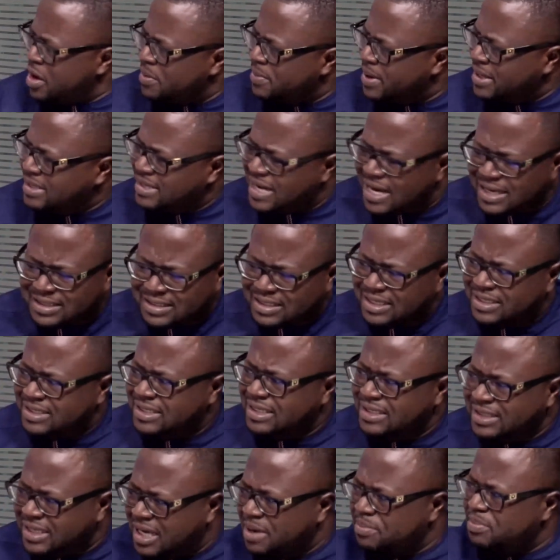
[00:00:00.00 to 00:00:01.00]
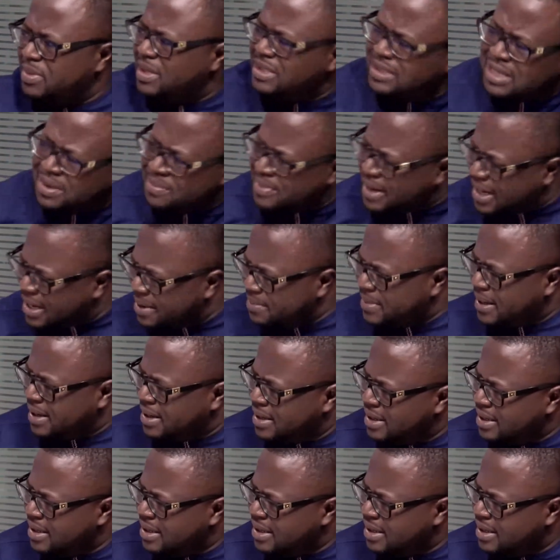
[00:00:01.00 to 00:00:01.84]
to dissect the President Mahama.